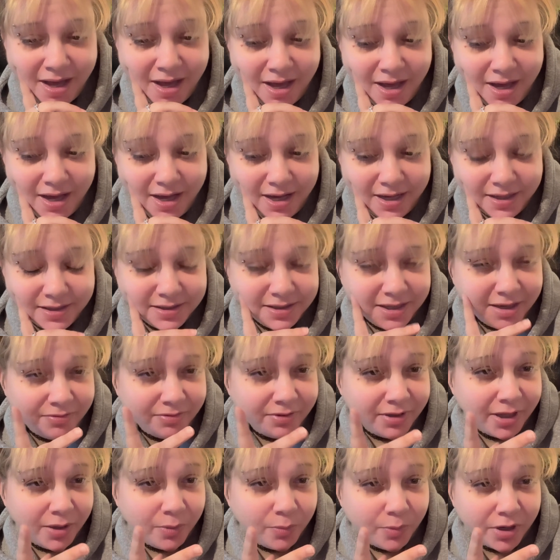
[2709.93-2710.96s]
it's
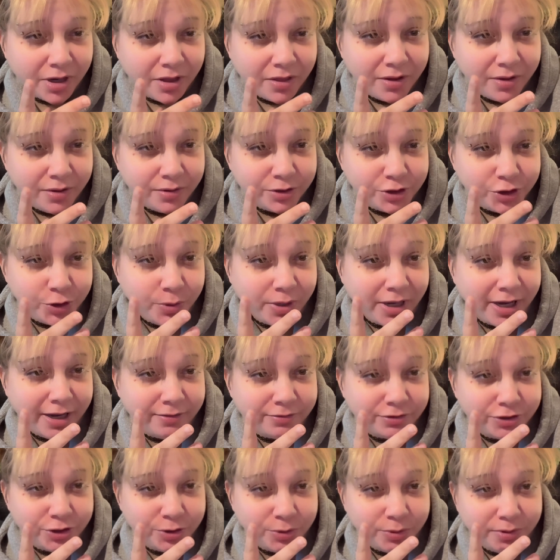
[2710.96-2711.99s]
definitely one of those you have
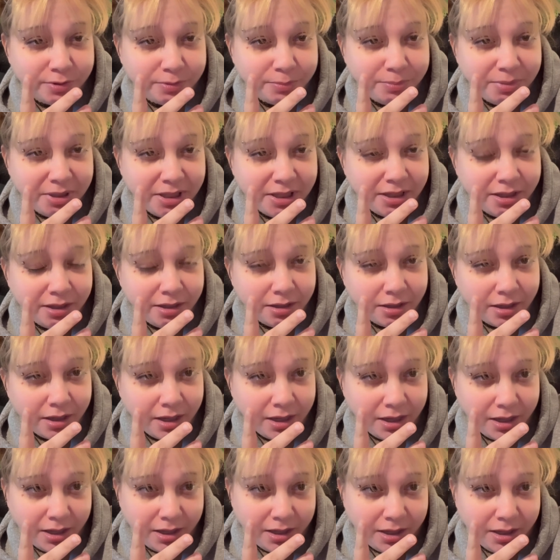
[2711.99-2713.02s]
to be
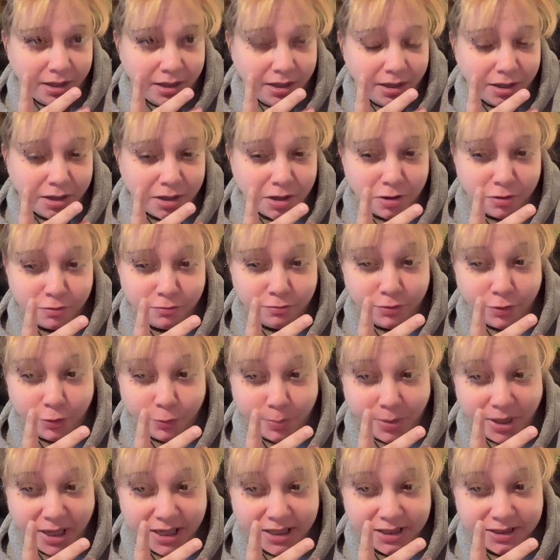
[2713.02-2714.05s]
a Kung Fu
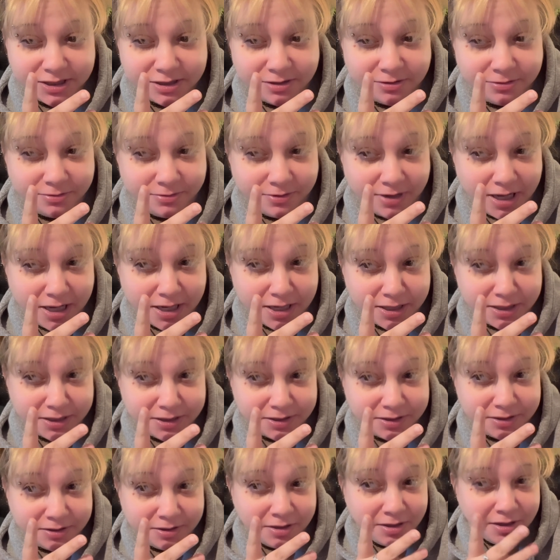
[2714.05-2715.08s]
Panda
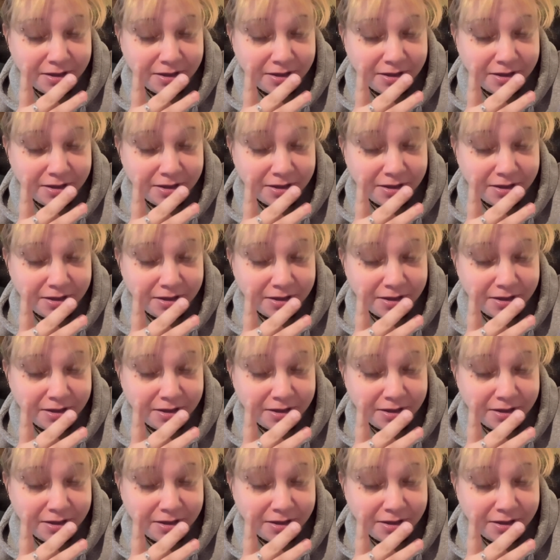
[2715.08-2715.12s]
fan,